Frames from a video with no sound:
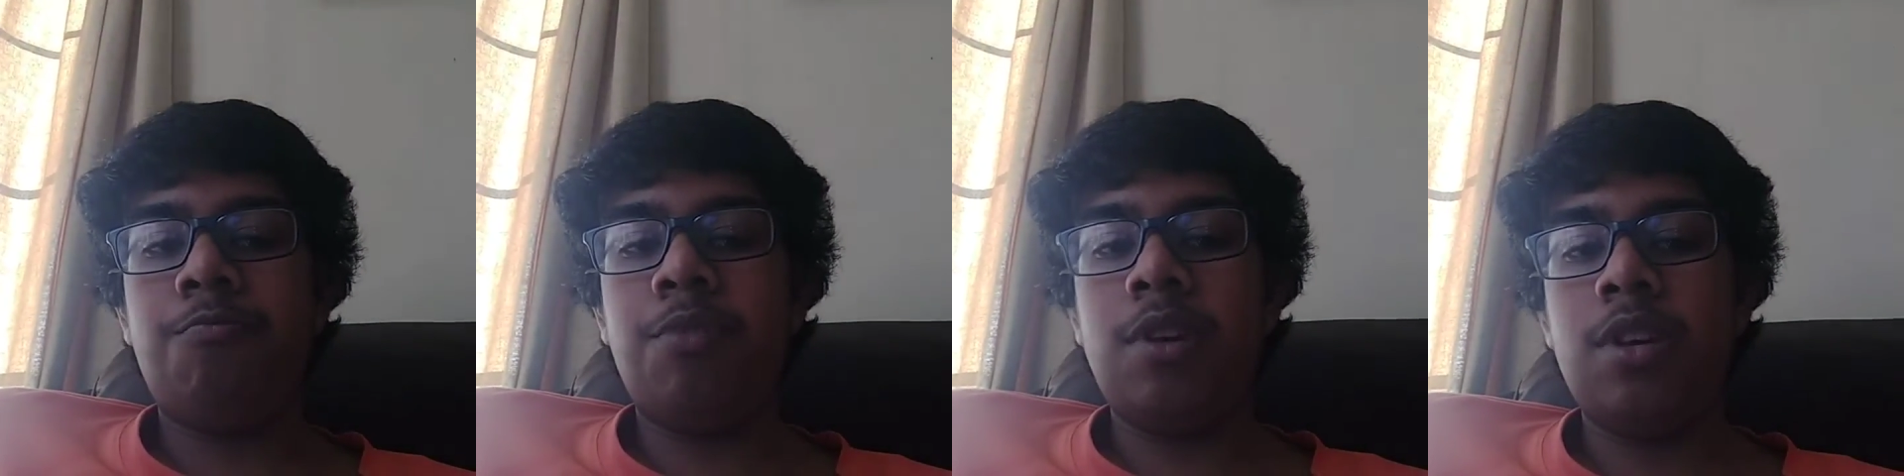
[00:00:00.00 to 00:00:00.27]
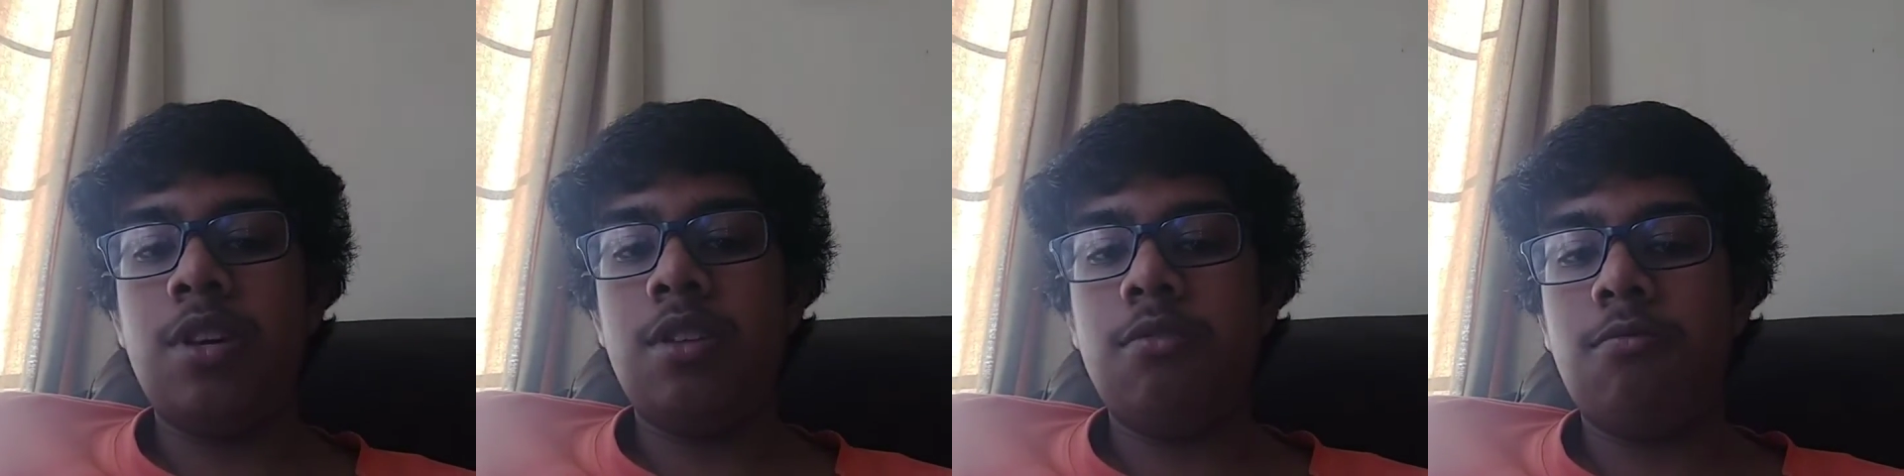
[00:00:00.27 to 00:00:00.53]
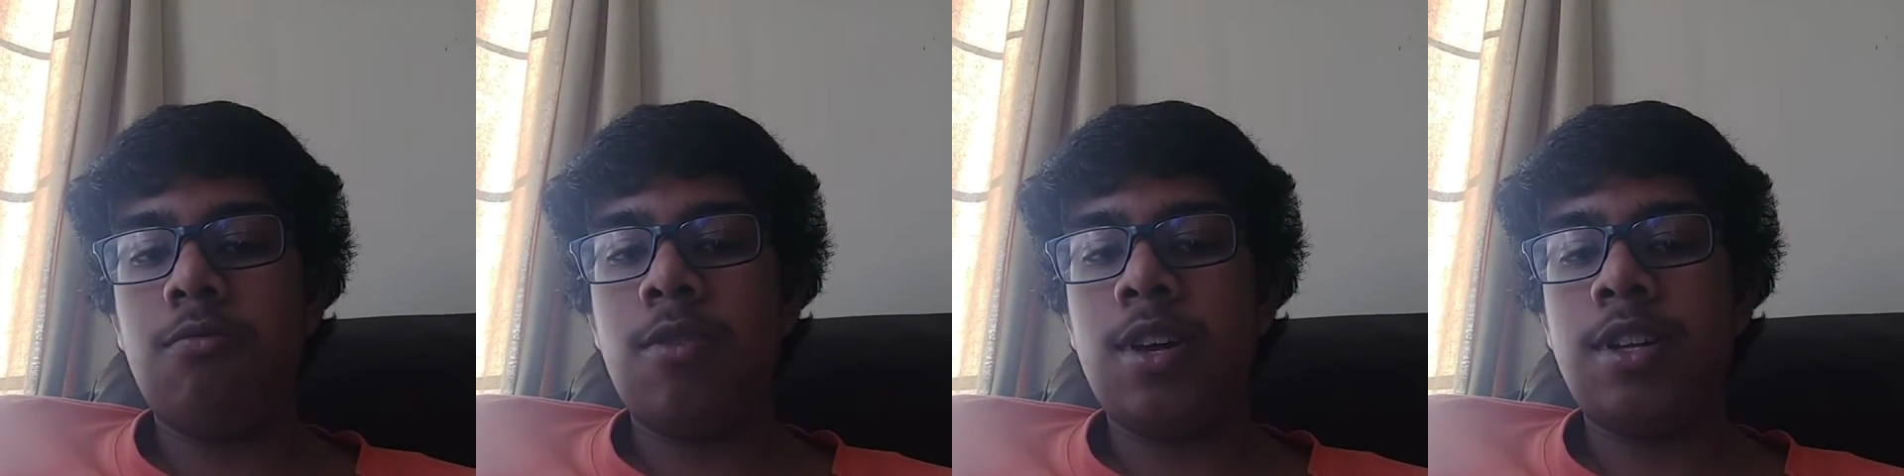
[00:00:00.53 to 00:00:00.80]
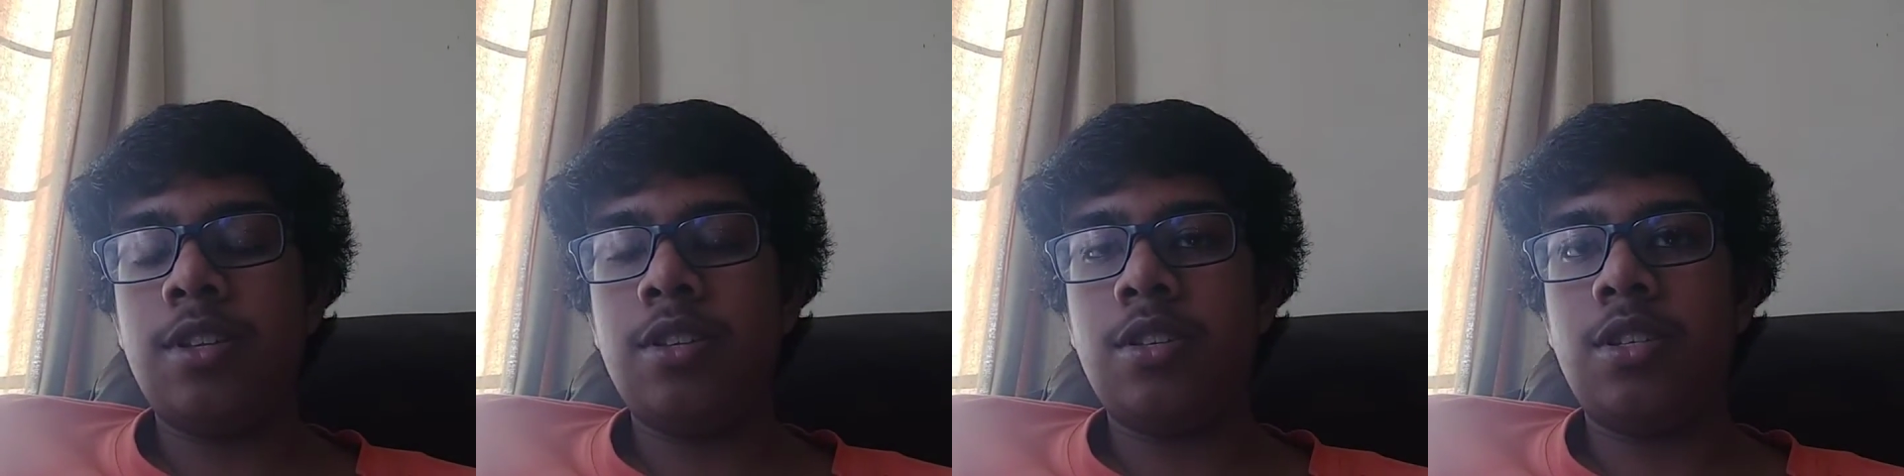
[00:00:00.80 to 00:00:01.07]
be
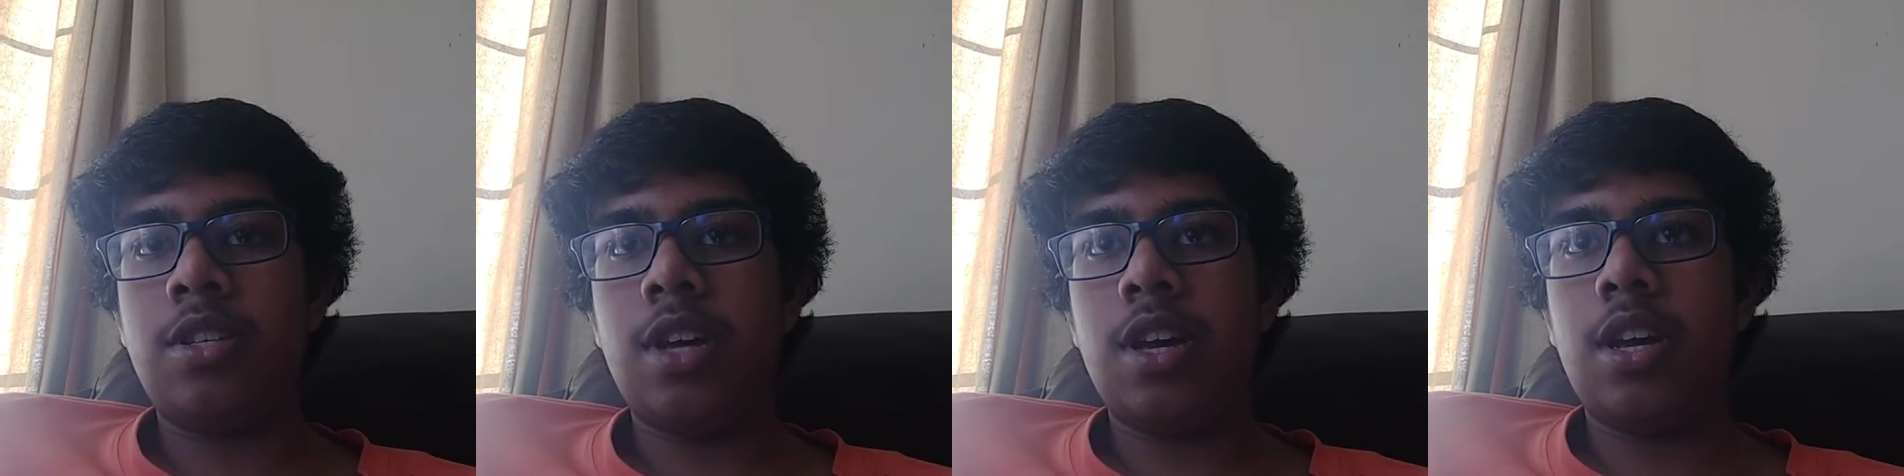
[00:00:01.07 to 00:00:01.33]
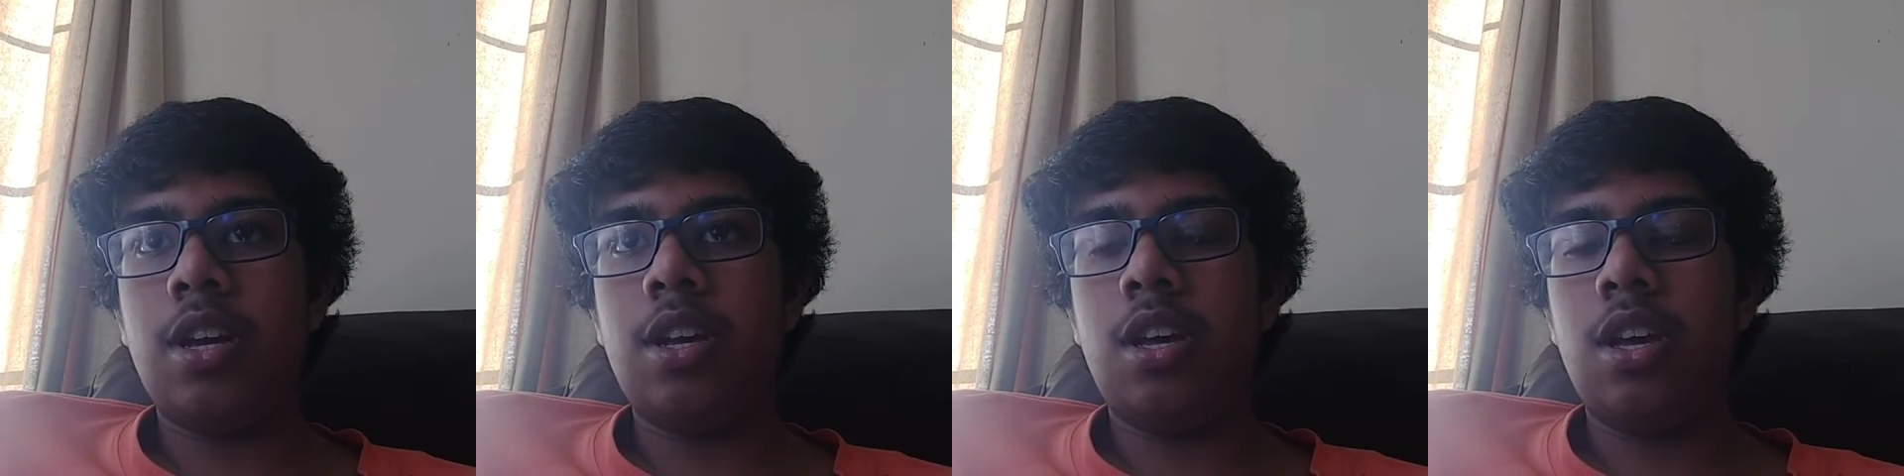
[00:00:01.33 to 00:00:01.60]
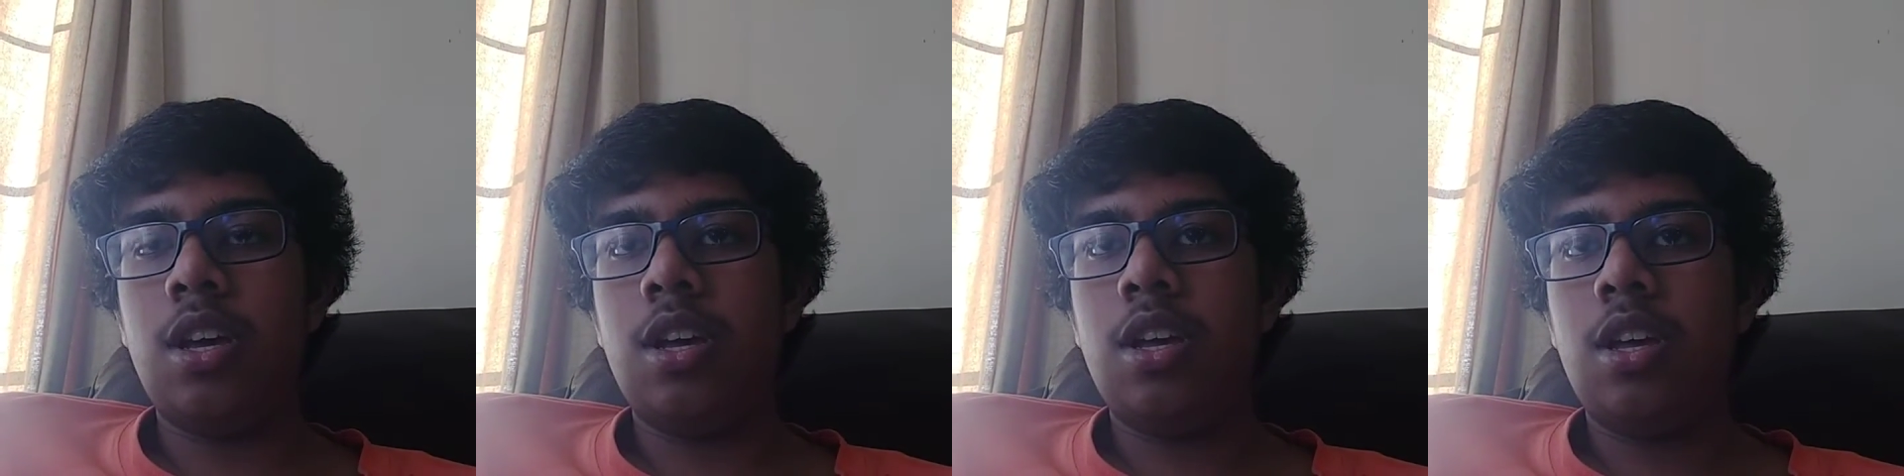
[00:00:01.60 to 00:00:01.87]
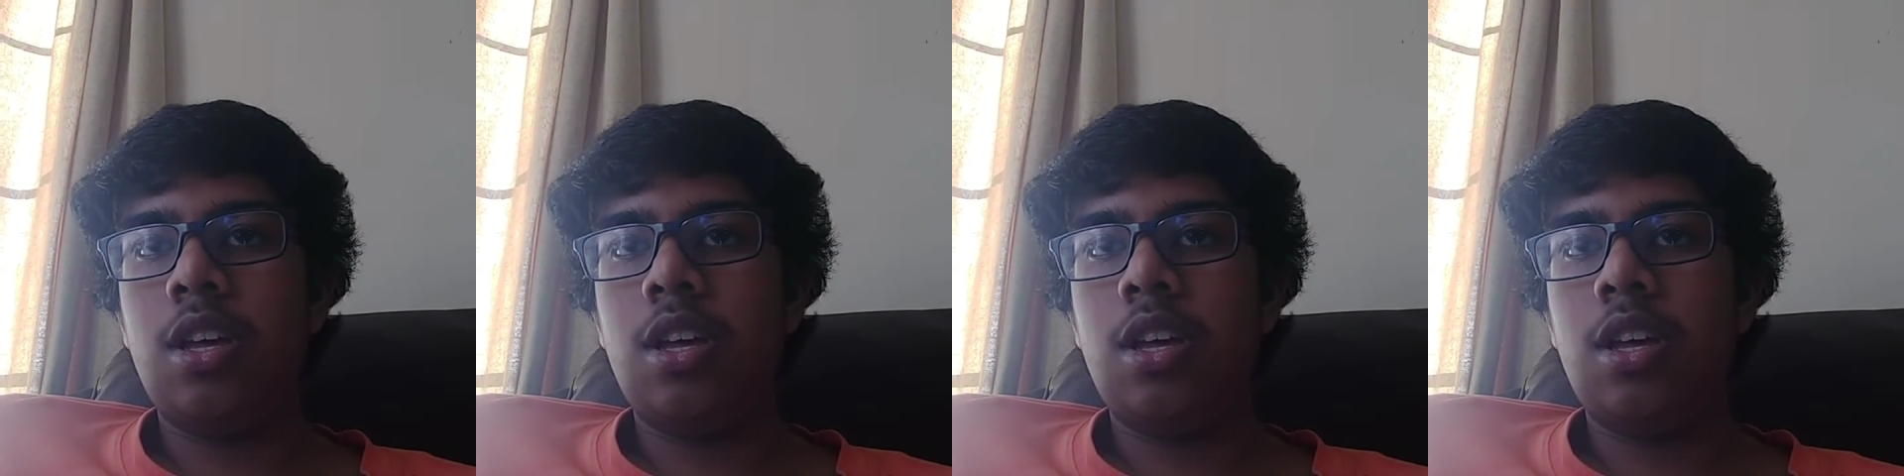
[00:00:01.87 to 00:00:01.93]
when, say,